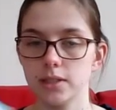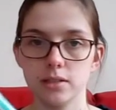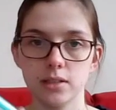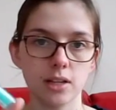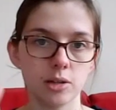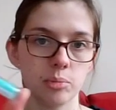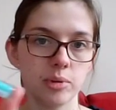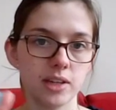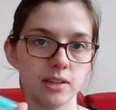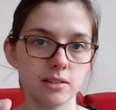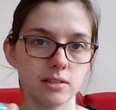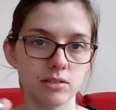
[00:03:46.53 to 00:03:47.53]
Delica
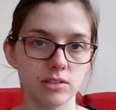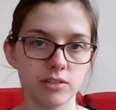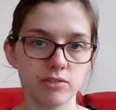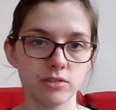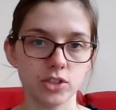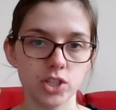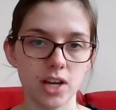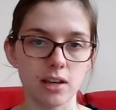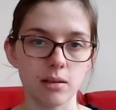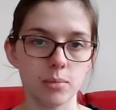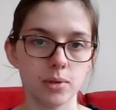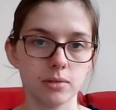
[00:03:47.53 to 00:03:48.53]
beads are a different
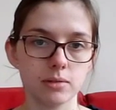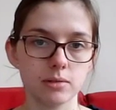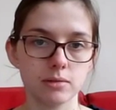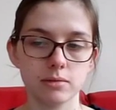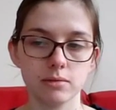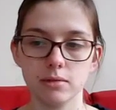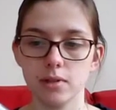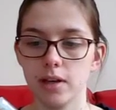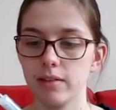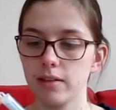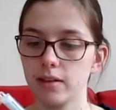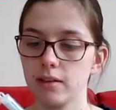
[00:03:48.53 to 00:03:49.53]
shape. I
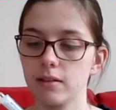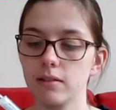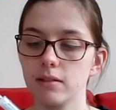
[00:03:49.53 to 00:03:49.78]
think